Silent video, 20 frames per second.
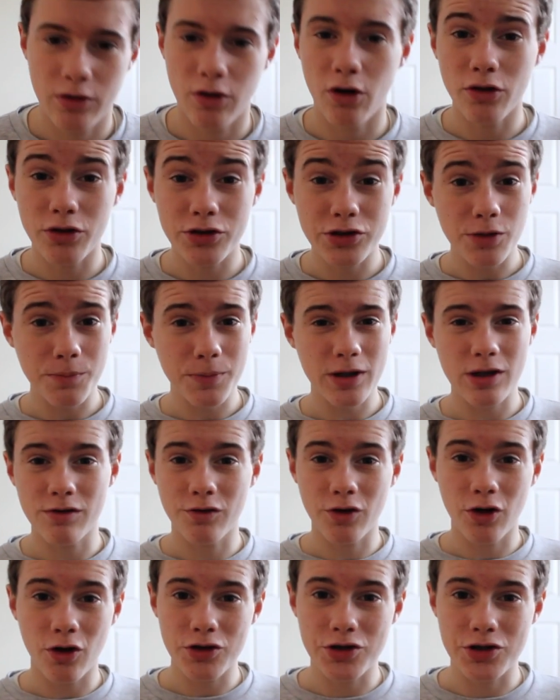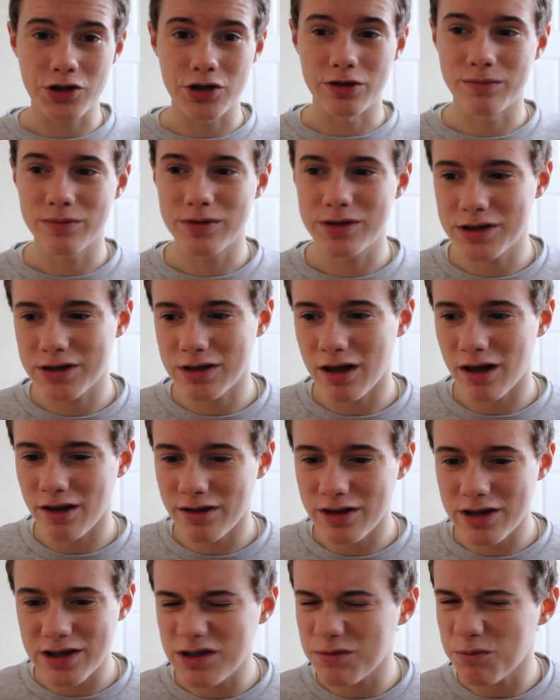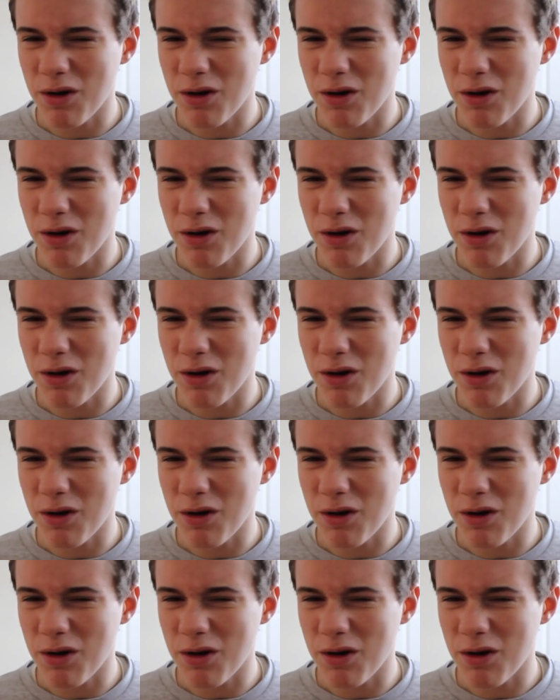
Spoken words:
On the topic of costumes, this is